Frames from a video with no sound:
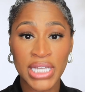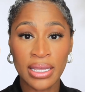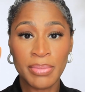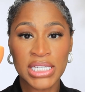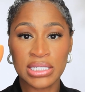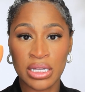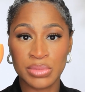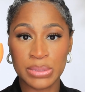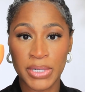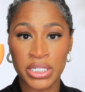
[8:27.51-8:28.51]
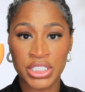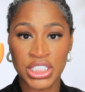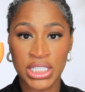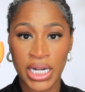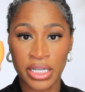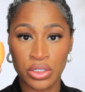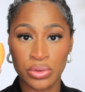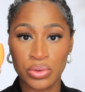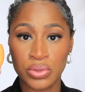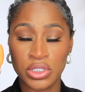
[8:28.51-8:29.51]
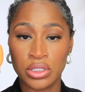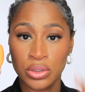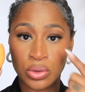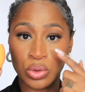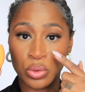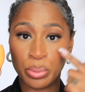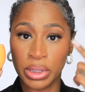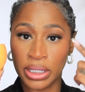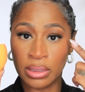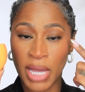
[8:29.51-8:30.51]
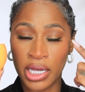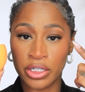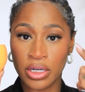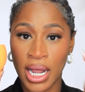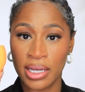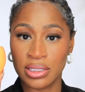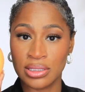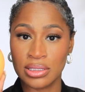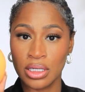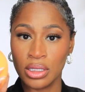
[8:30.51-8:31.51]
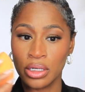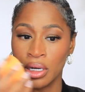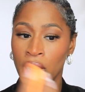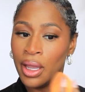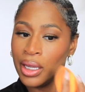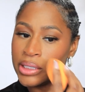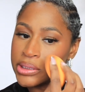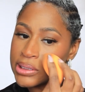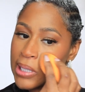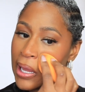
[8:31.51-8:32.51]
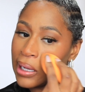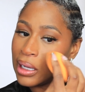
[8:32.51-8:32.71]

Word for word: taking my same sponge that I used to blend my under eye concealer and just